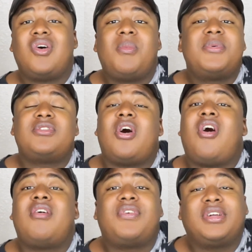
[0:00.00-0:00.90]
almost
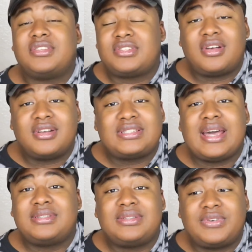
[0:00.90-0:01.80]
all fucking songs
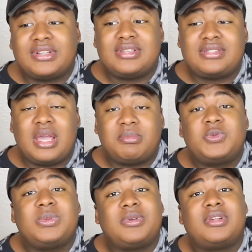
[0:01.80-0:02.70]
sounded the fucking same. Let's
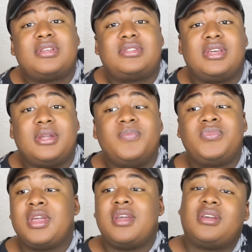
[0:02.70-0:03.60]
be realistic.
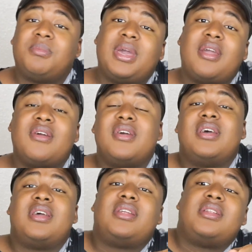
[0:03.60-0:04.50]
Compare
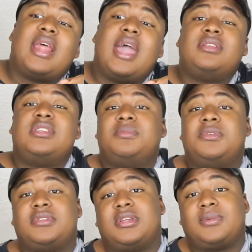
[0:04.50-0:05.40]
90s
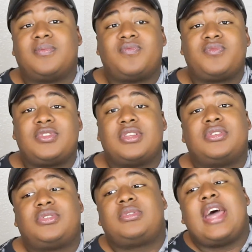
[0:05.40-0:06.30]
music
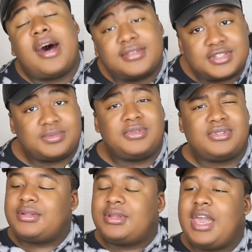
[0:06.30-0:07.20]
to 2000s
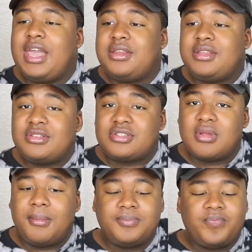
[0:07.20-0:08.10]
music. The
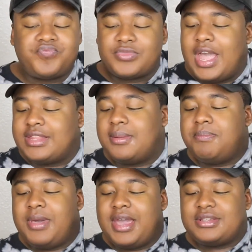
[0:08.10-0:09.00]
80s had the
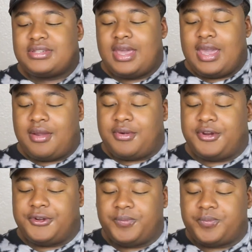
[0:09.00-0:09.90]
best
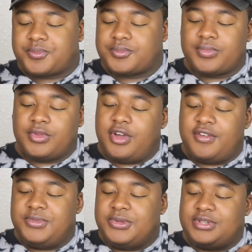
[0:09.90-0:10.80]
era
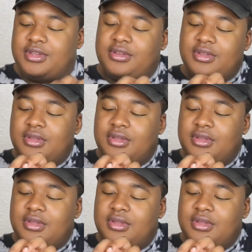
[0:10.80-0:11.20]
of music.